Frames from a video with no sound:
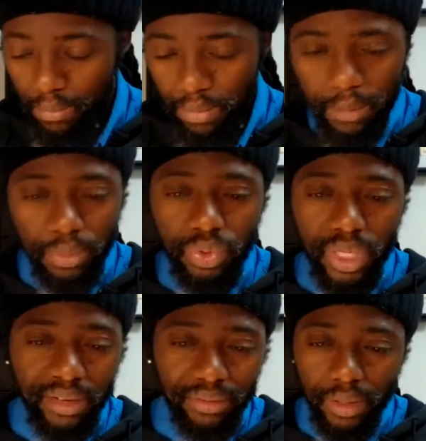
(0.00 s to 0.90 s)
People
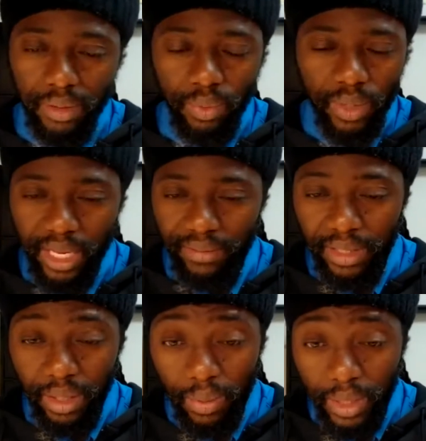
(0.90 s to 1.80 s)
travel wherever
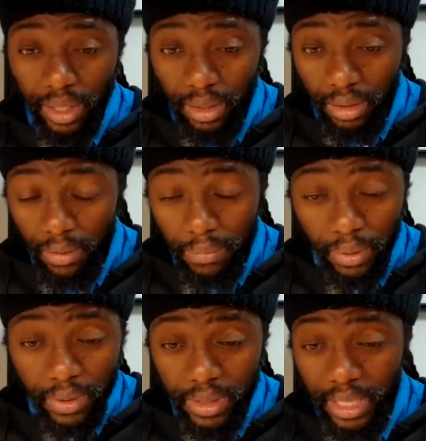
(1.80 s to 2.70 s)
they want to go
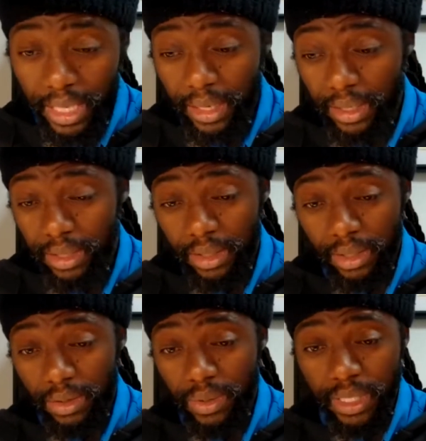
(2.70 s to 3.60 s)
because they
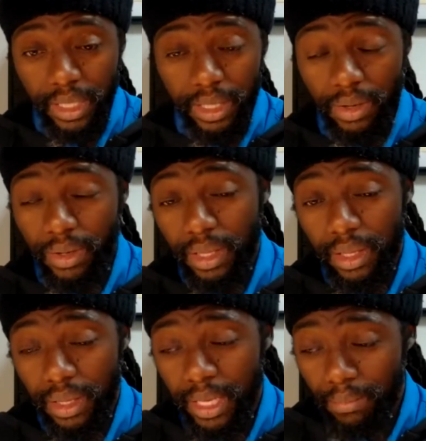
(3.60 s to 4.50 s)
using
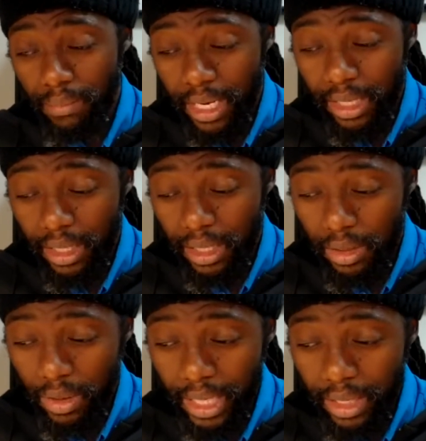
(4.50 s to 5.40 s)
that money,
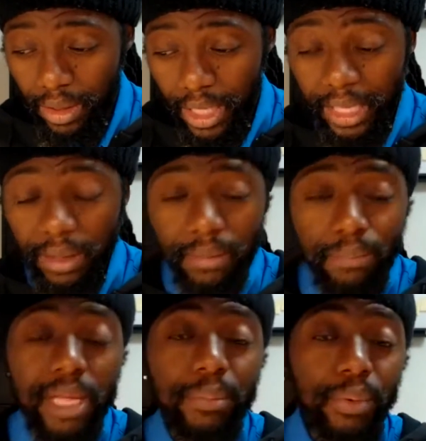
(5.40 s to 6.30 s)
and yet
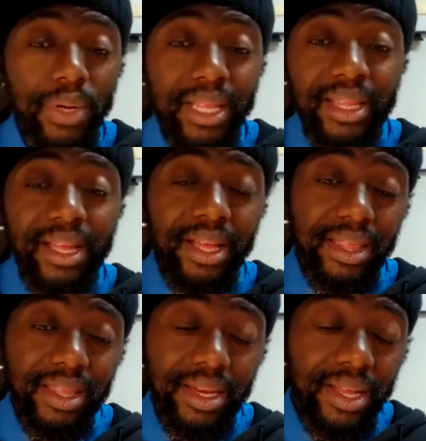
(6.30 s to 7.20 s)
people in
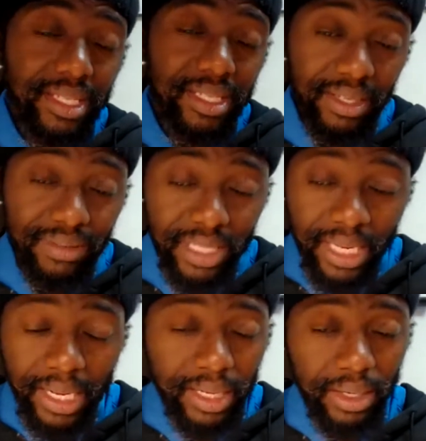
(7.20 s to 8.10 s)
the natives
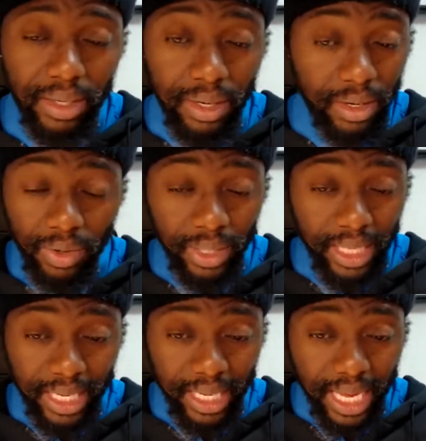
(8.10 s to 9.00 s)
are not
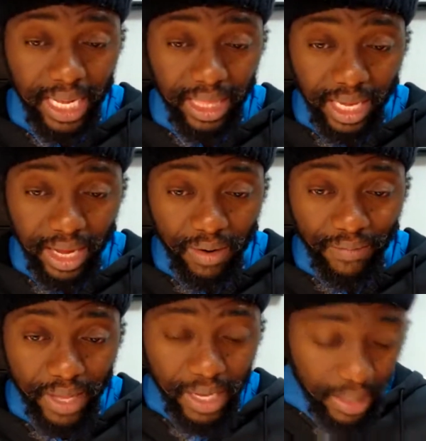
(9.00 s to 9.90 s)
getting anything out of
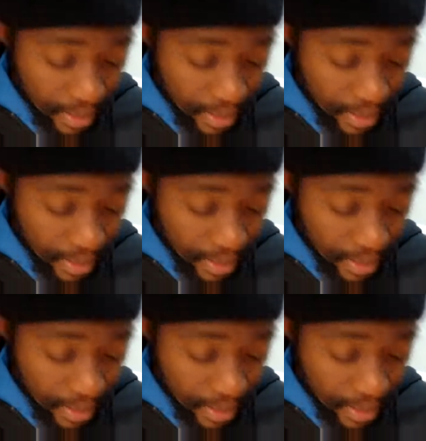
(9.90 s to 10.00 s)
that.